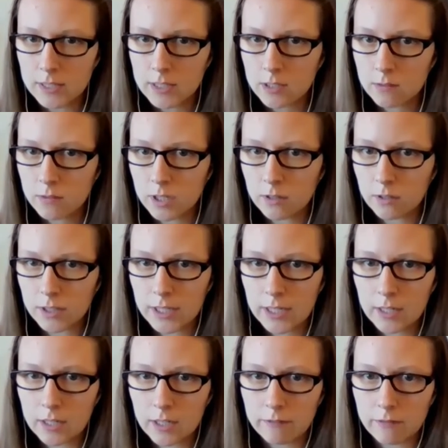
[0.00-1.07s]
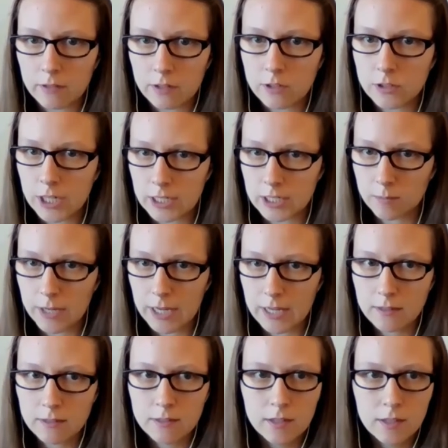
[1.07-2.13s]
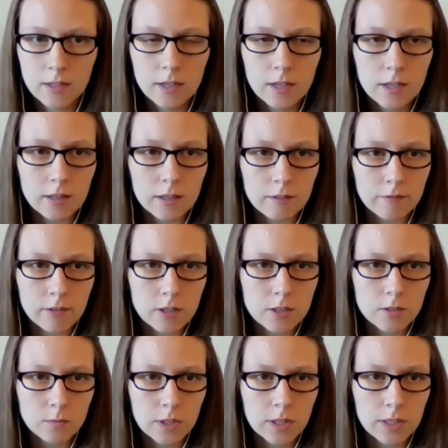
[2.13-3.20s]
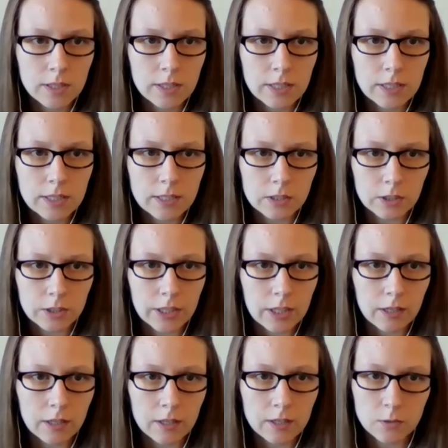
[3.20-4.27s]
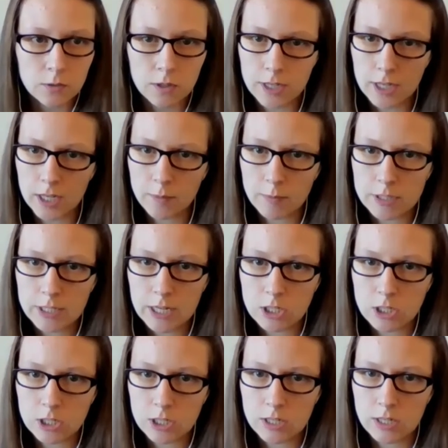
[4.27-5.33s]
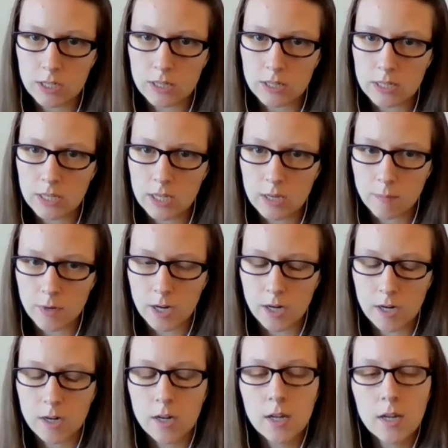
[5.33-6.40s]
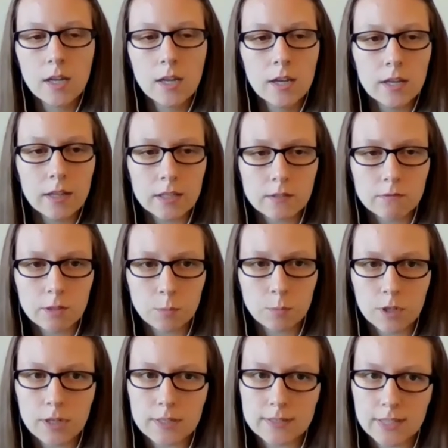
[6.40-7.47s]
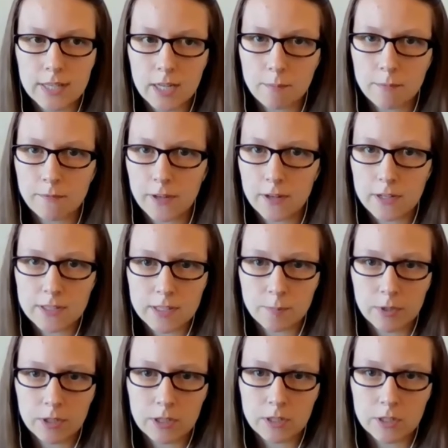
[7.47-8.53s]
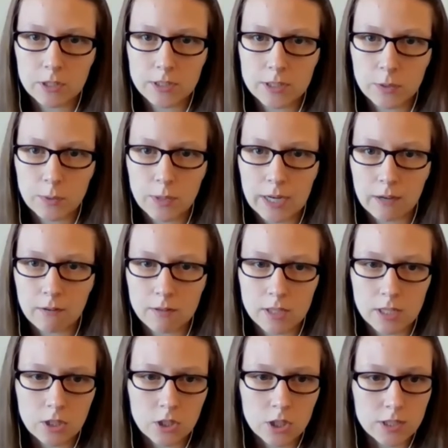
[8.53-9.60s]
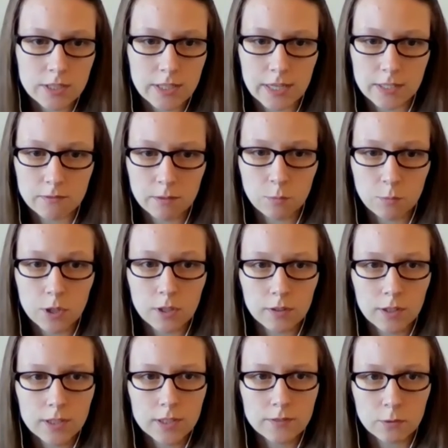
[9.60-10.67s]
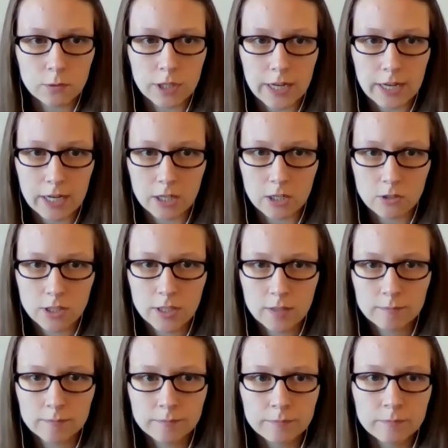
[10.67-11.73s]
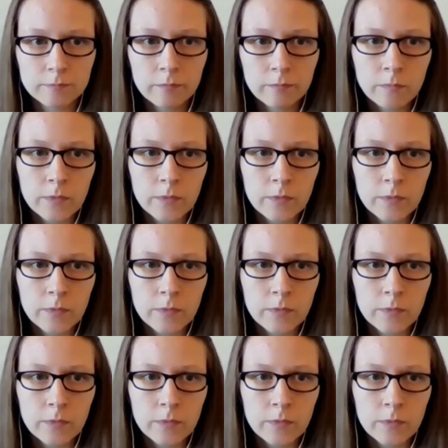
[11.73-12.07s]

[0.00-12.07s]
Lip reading: So the last two we're going to look at are for chest pain. The first one is looking at heart score documentation in the EMR. And this report is set up very similar to how the GCS report looks for head injury.